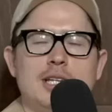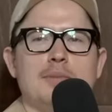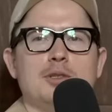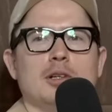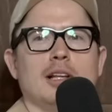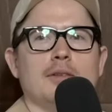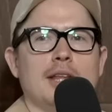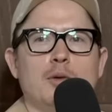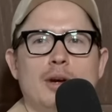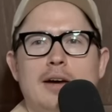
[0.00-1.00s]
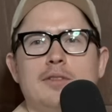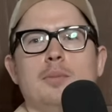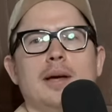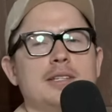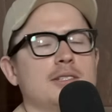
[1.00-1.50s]
absolutely love it. They want to have the
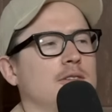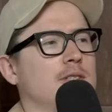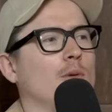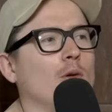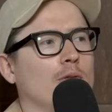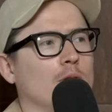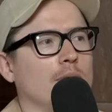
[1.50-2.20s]
best small forward